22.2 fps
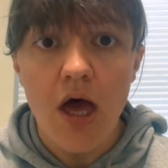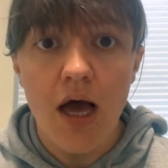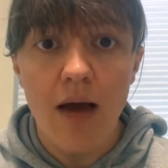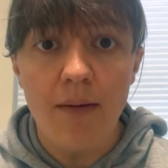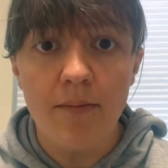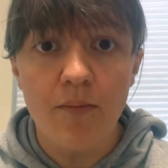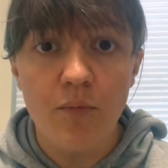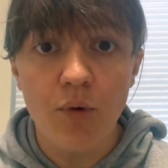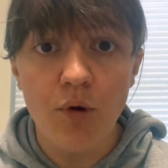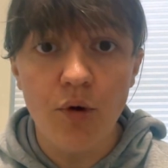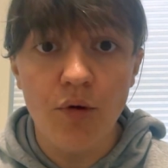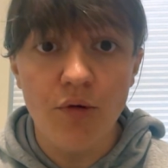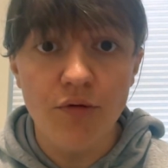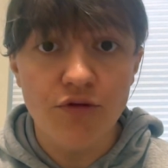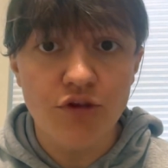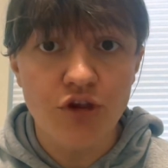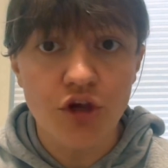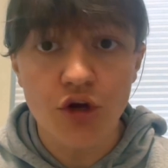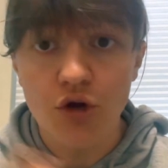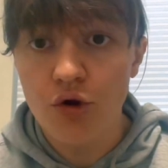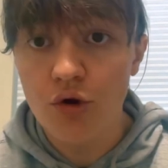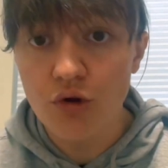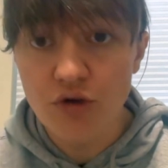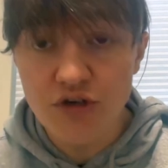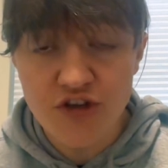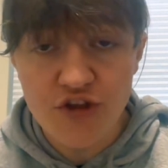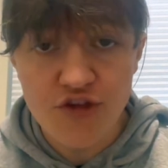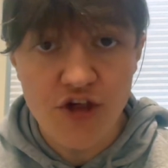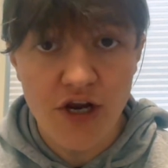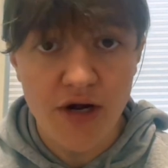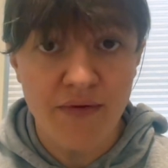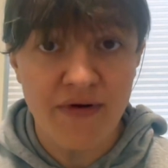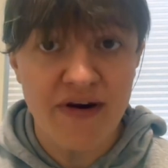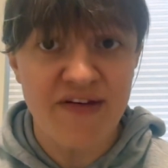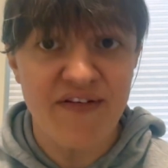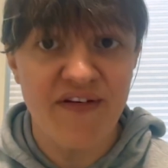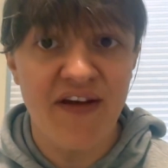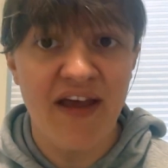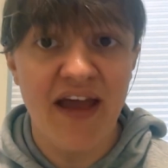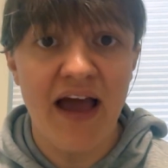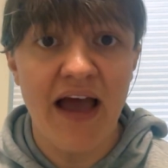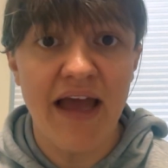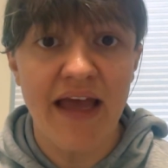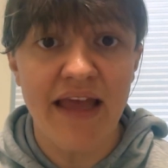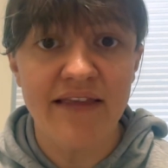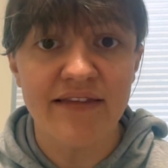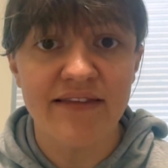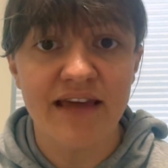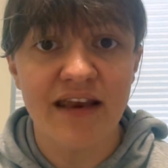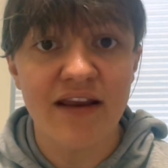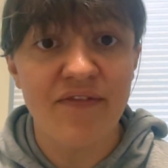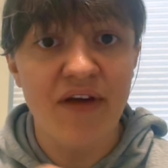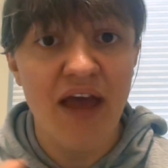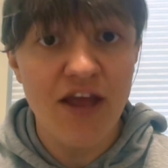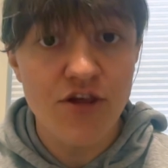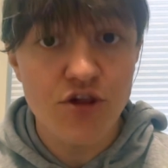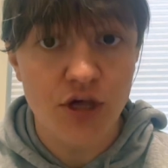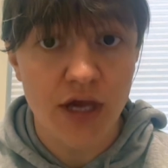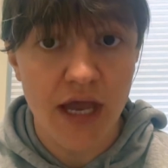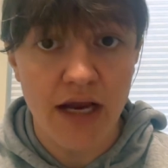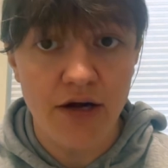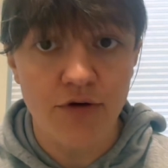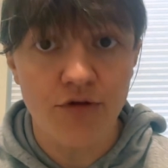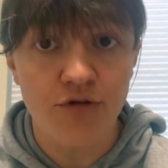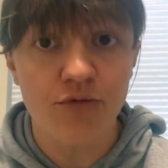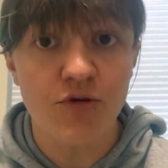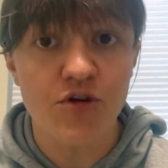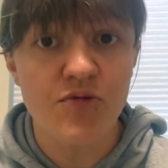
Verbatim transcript: um, will turn to generative AI instead of educators,